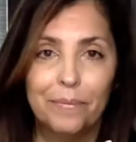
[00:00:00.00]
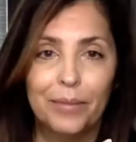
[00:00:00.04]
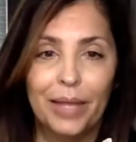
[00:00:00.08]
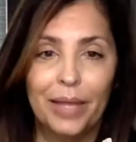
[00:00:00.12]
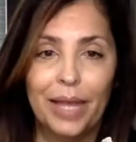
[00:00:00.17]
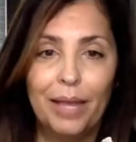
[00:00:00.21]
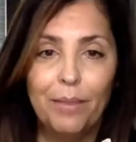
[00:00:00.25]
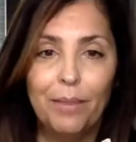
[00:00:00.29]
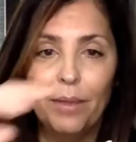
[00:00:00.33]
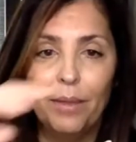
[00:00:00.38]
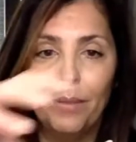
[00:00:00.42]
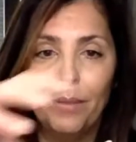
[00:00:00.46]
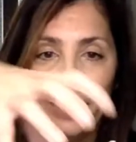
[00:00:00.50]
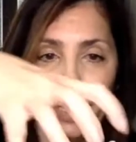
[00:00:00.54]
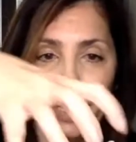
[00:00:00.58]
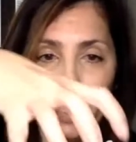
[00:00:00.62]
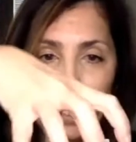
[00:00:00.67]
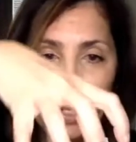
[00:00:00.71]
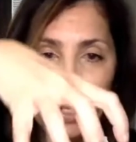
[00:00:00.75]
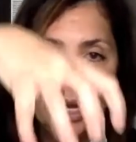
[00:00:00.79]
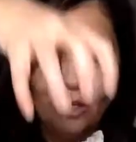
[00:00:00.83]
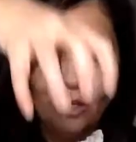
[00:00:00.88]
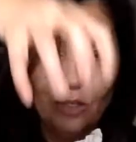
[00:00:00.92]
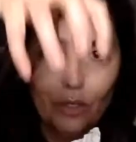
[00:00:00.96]
And then the
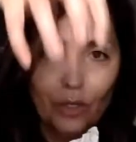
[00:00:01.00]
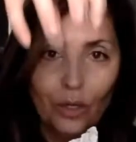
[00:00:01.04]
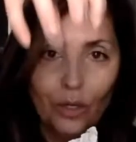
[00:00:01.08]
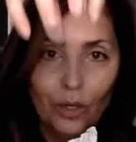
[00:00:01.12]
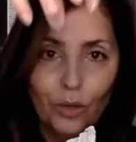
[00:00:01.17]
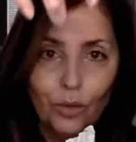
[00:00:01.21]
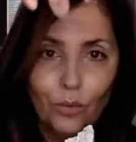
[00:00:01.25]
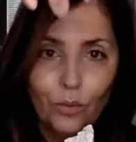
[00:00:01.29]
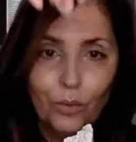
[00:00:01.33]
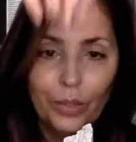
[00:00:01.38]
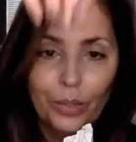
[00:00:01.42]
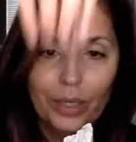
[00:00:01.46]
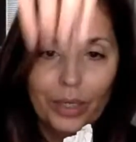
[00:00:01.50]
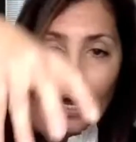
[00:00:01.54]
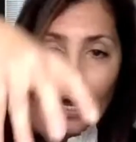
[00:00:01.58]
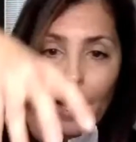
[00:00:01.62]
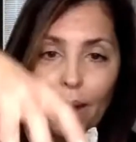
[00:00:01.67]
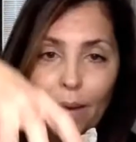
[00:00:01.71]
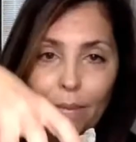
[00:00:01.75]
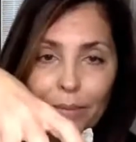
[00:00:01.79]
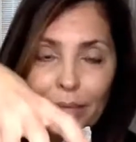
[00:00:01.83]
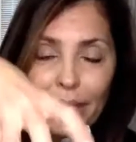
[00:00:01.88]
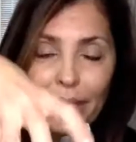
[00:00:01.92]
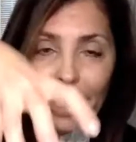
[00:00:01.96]
candle would
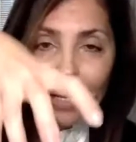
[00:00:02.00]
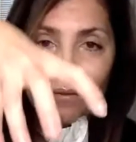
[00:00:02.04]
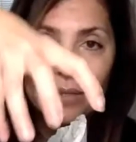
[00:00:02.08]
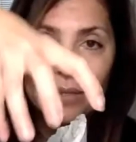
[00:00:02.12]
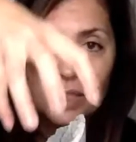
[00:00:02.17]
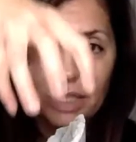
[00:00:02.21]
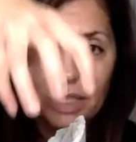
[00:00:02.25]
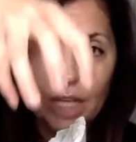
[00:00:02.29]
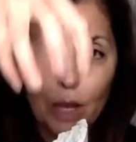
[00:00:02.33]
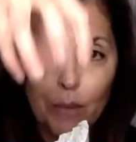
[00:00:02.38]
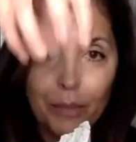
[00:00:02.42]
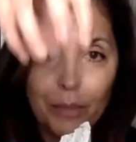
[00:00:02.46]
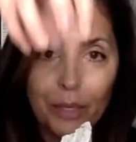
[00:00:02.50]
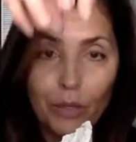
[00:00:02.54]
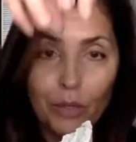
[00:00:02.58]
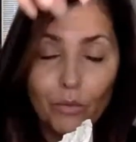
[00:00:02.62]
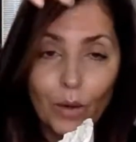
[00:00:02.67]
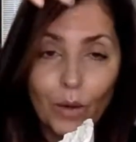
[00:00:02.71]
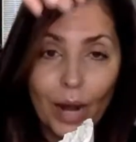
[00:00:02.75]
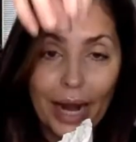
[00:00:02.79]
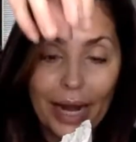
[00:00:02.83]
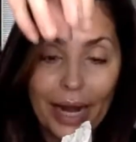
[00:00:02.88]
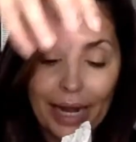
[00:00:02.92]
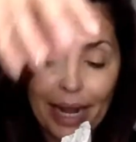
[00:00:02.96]
come like if it's coming
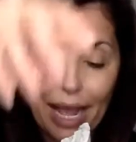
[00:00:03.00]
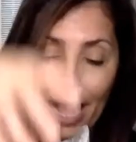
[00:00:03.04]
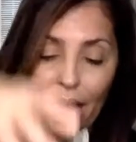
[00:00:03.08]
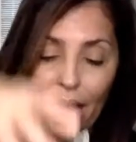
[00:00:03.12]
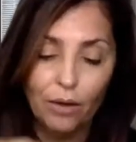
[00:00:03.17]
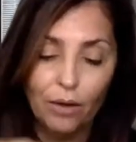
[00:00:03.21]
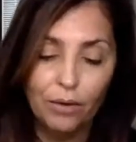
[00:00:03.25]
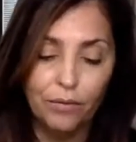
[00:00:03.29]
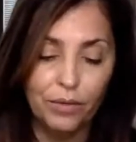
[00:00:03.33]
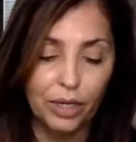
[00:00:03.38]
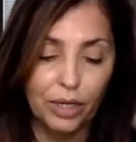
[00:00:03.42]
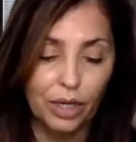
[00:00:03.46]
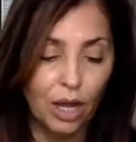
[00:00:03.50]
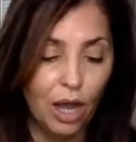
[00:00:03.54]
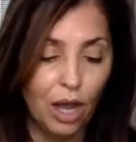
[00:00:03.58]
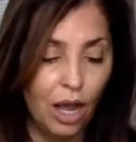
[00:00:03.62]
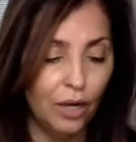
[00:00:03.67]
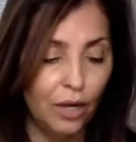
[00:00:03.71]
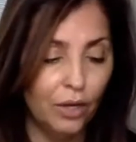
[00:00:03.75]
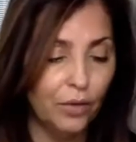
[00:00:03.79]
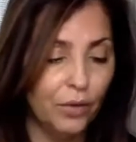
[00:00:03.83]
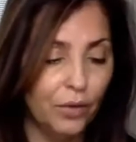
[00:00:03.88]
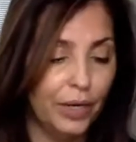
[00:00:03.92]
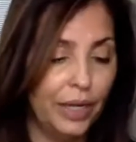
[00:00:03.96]
right out of the
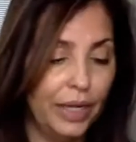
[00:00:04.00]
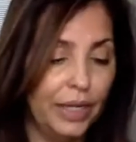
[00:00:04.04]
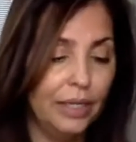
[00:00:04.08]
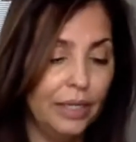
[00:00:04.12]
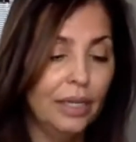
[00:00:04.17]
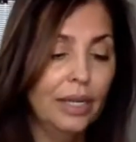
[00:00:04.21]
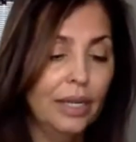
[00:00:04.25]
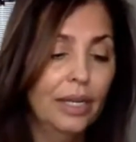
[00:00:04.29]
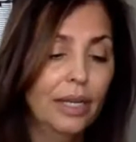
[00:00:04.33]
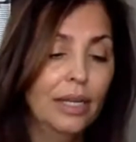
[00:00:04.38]
concrete,